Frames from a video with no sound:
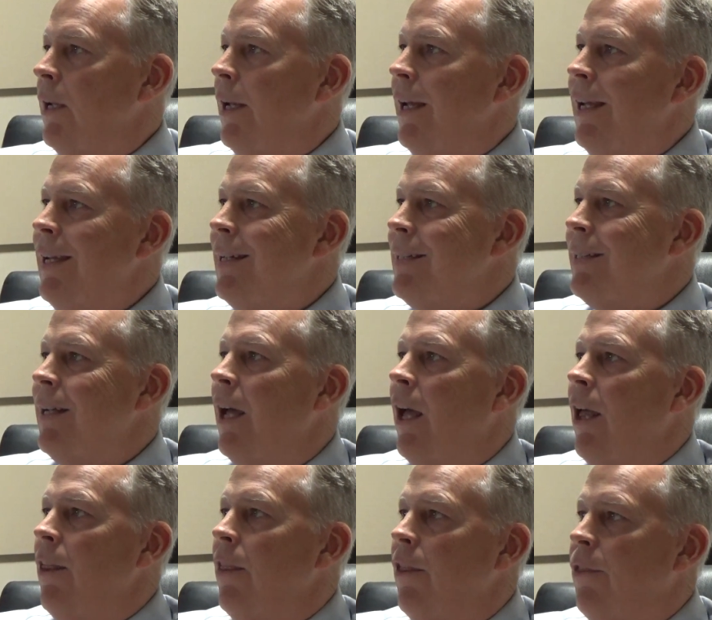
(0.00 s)
is
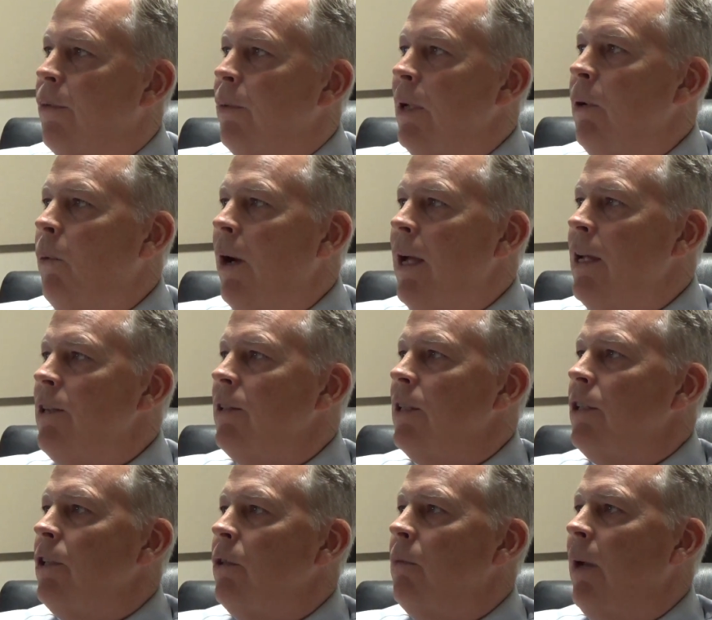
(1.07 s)
the 3 ways
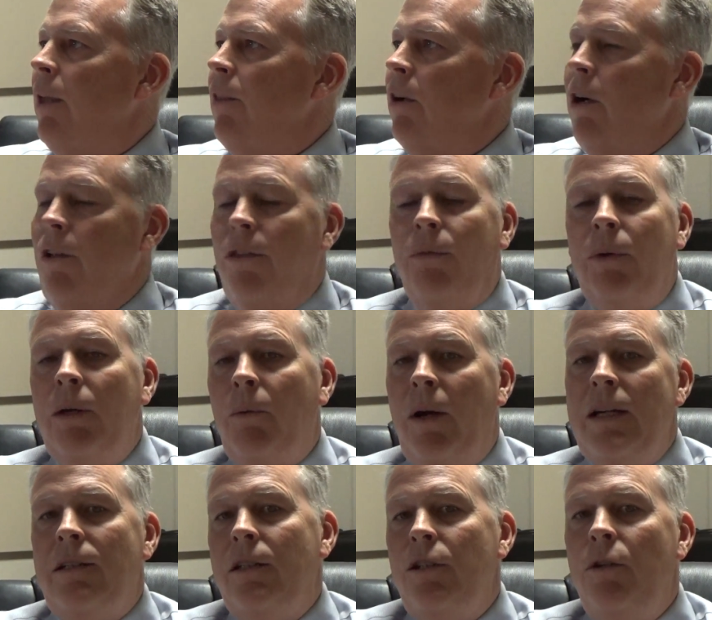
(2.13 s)
that there are 3
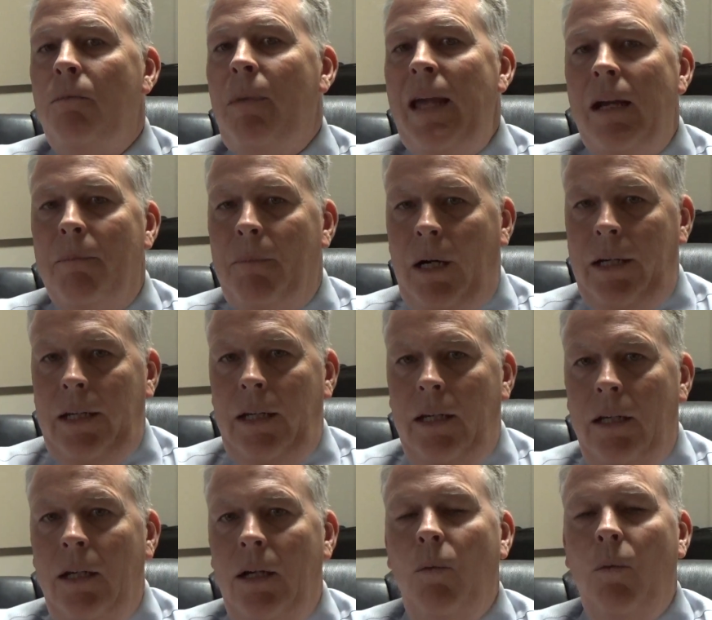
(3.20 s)
ways that you make money
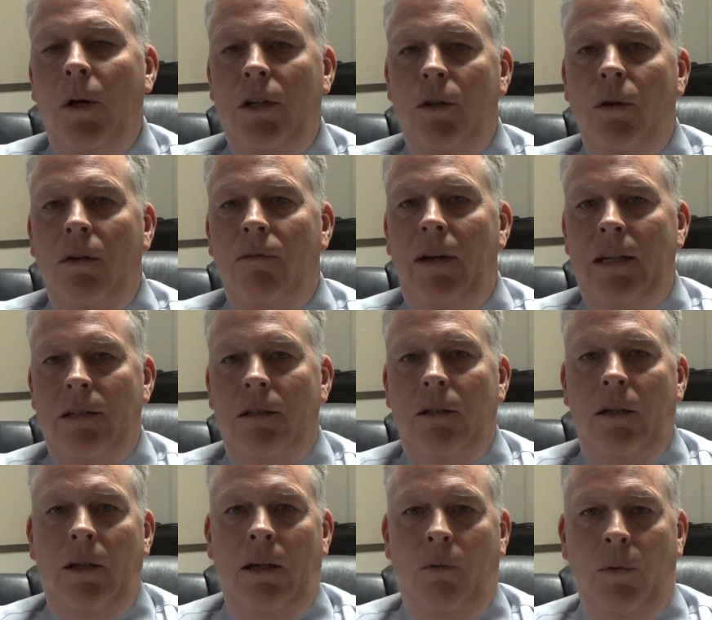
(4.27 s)
when you
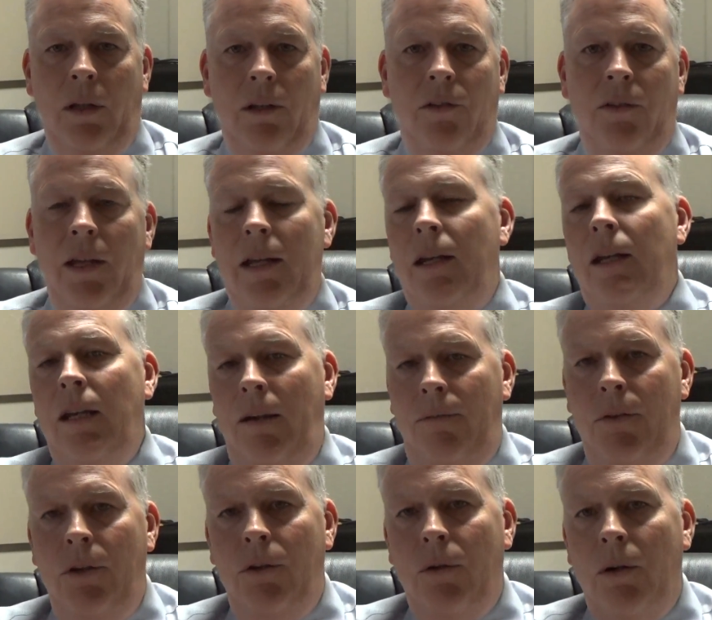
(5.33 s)
invest in real estate,
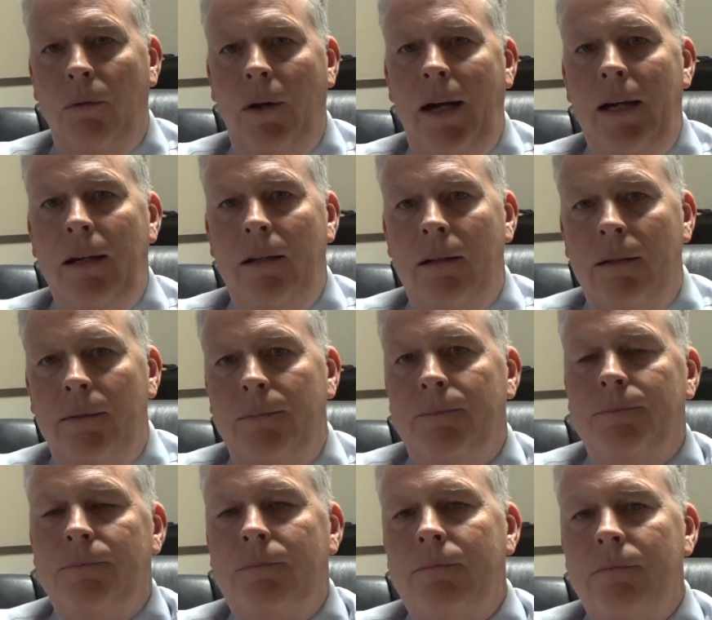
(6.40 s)
if you do it right.
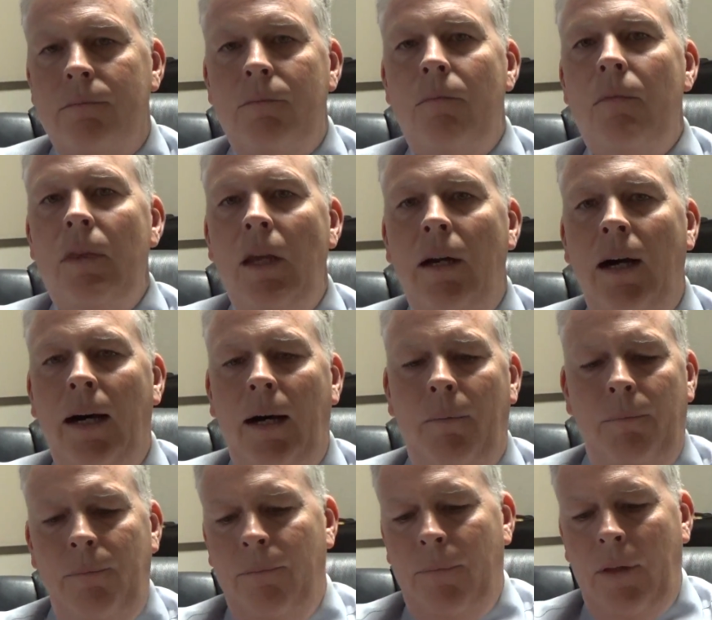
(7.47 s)

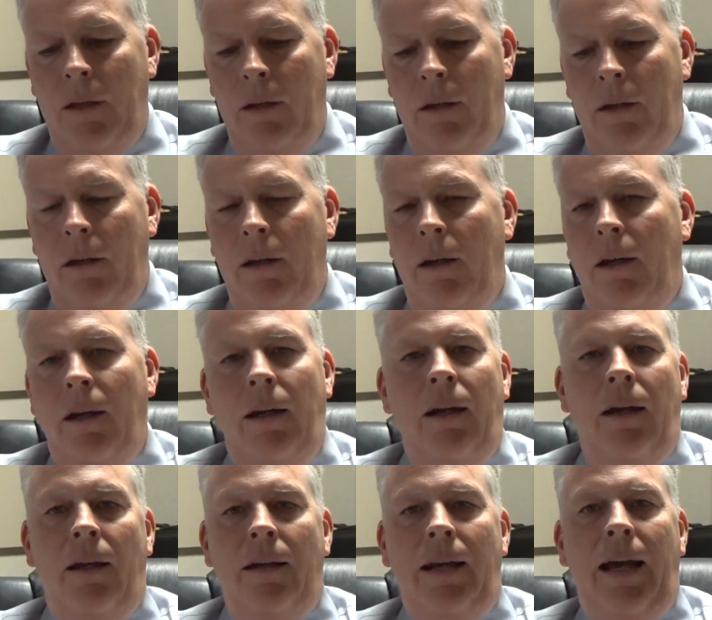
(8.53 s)

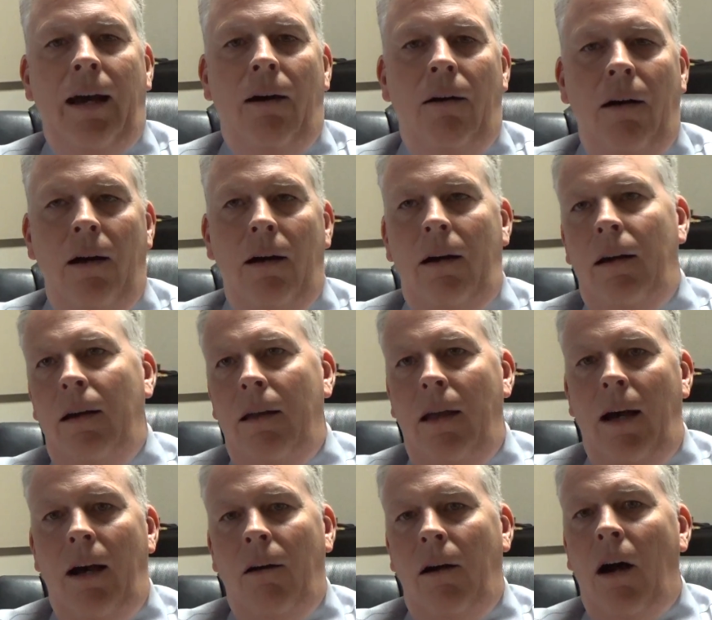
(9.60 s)
Now,
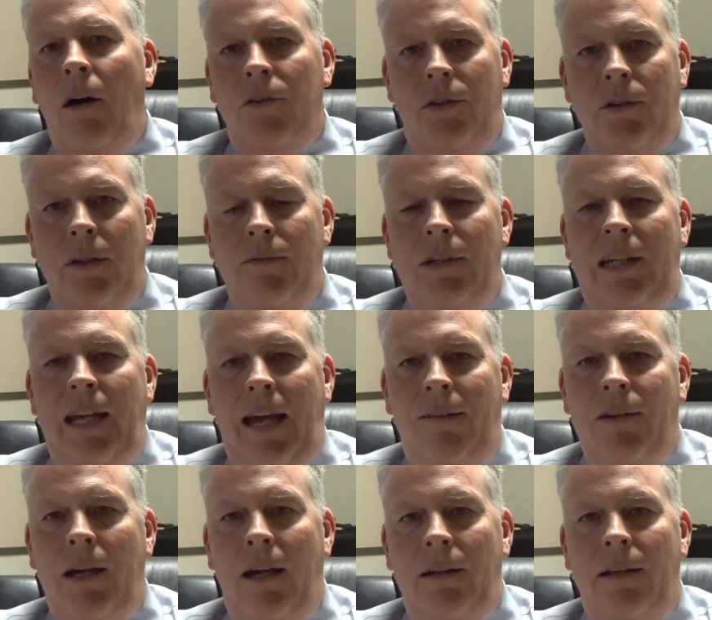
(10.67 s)
I'll also give a
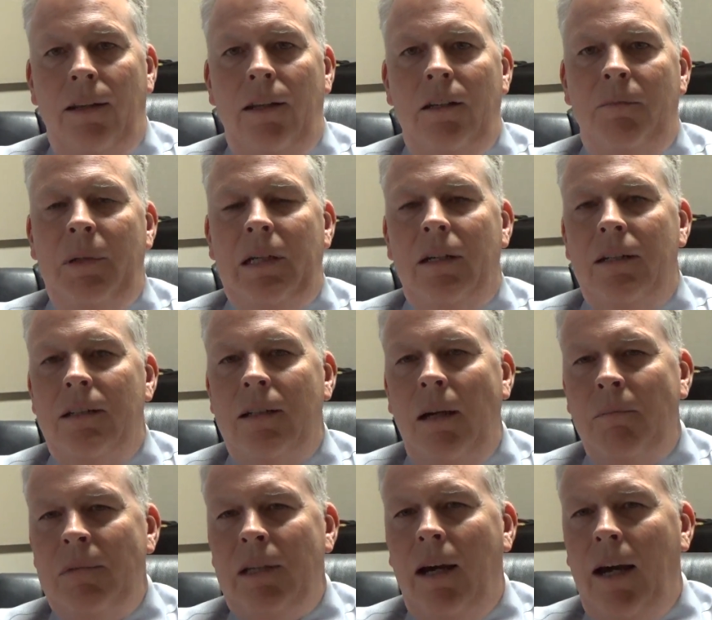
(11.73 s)
caveat to this, because
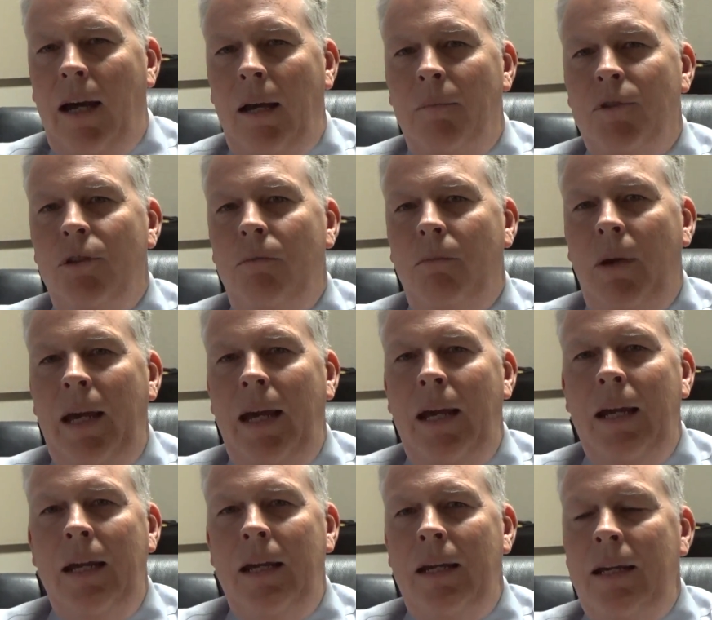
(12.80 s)
sometimes you
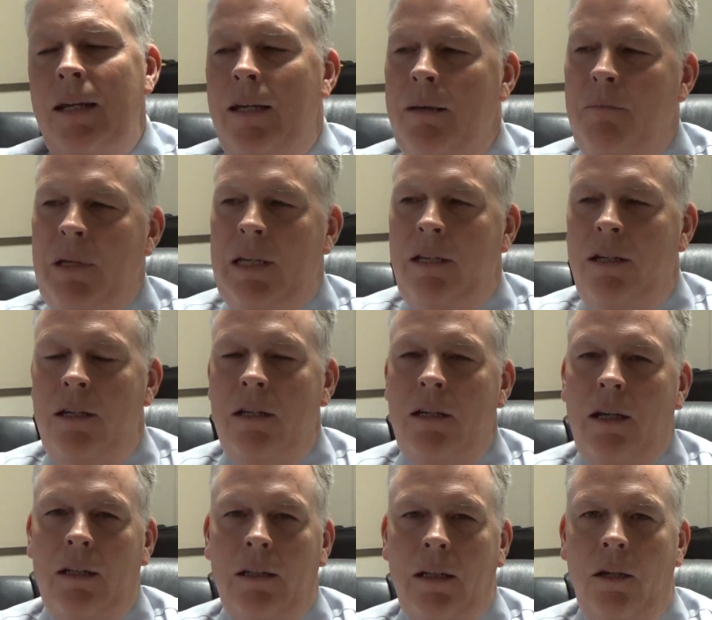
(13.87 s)
may
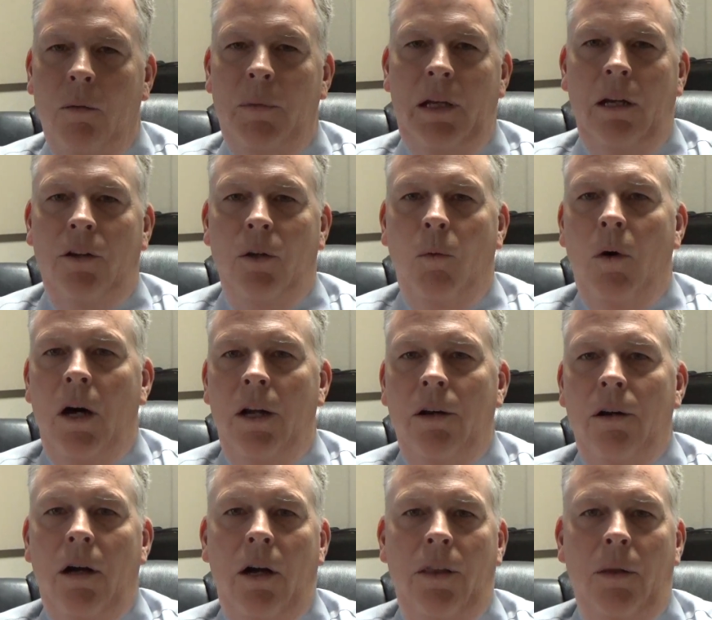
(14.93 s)
be a little bit
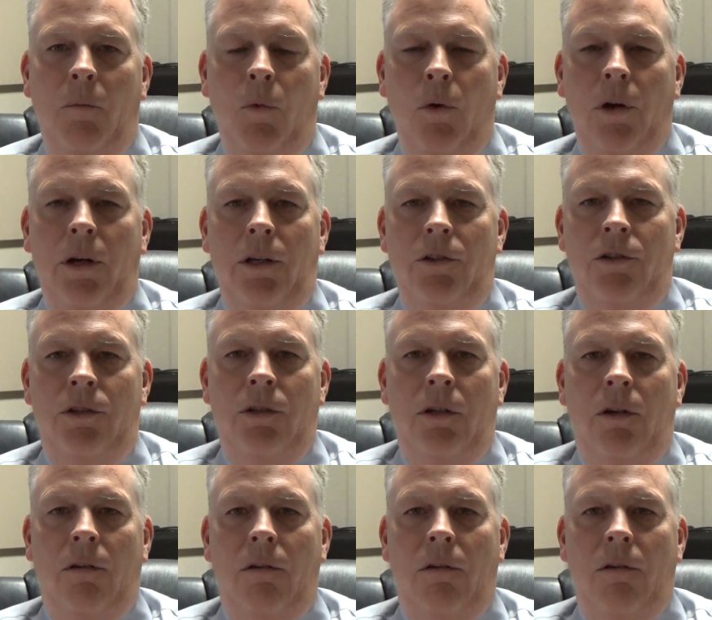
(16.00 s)
underwater on the mortgage